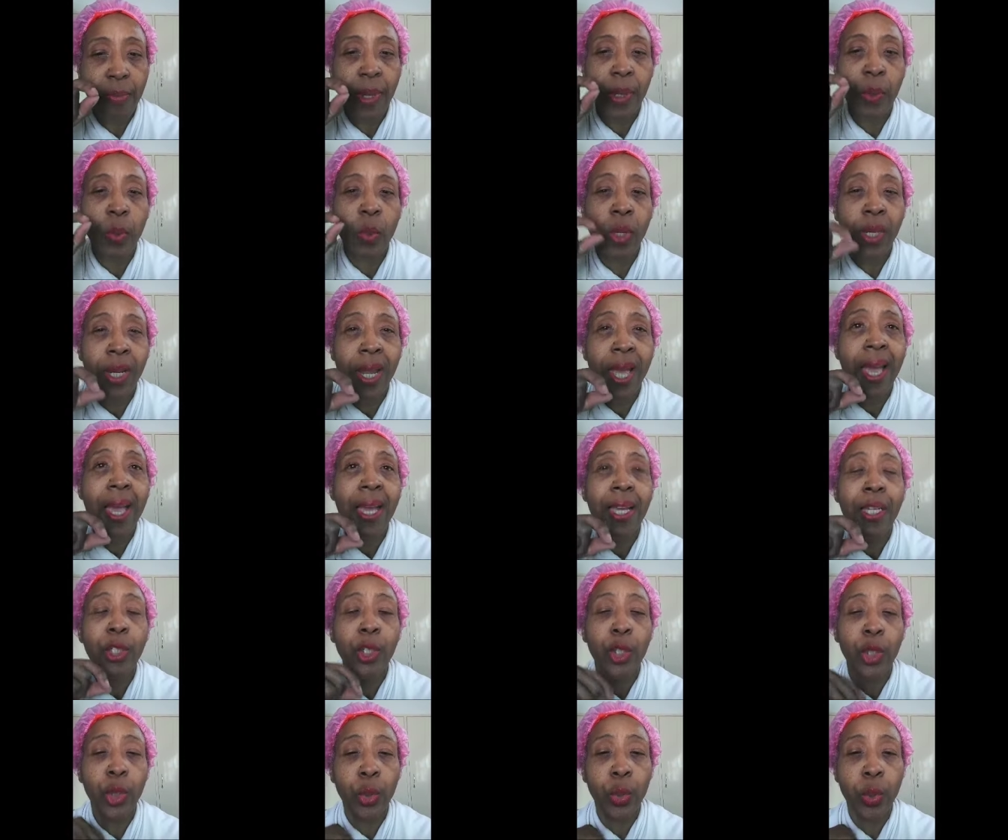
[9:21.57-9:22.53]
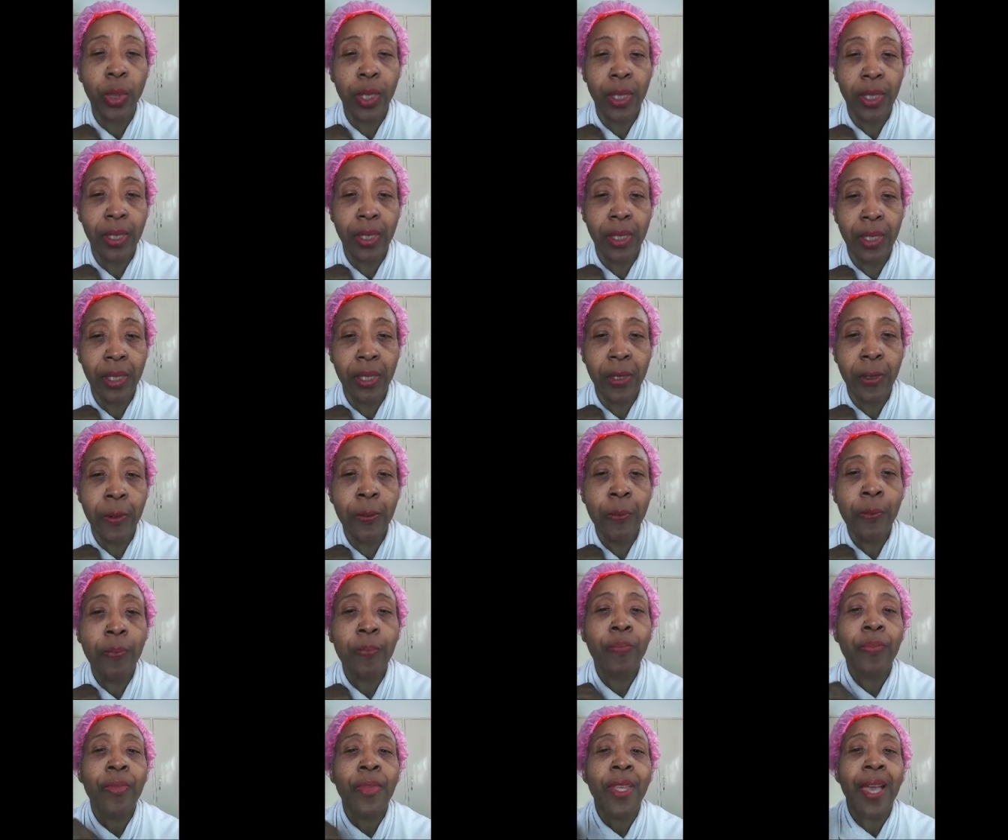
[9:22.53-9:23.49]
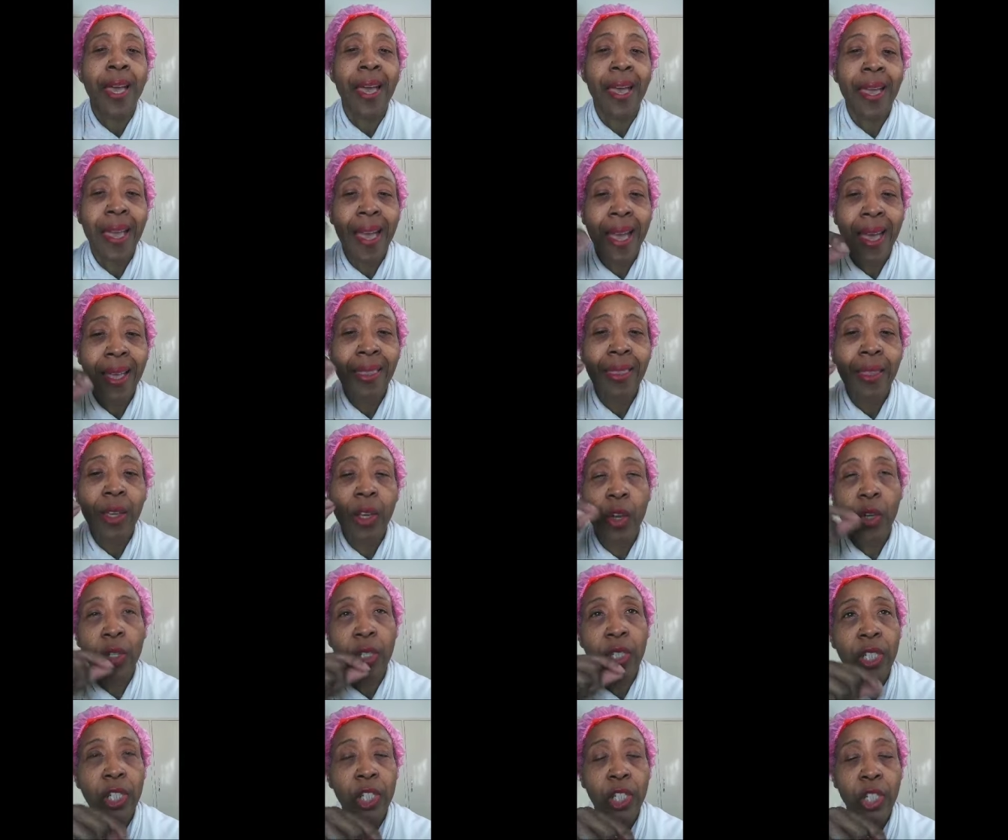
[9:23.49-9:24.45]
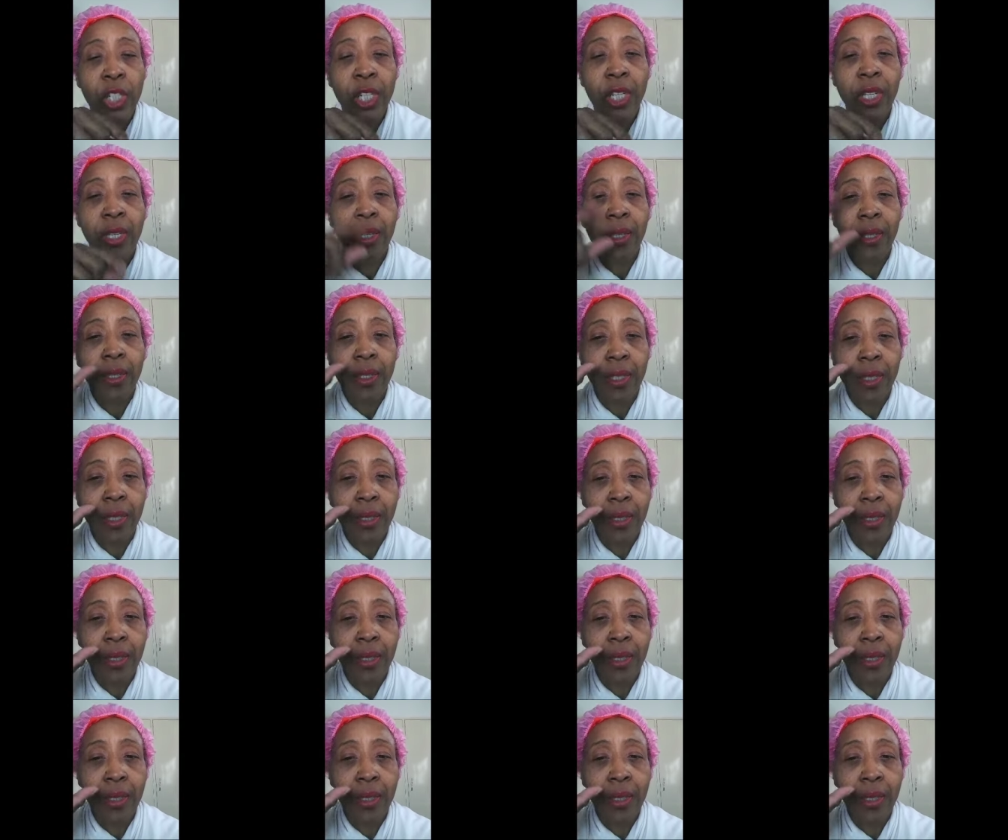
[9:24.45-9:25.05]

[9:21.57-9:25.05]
But what I do is I add the conditioner,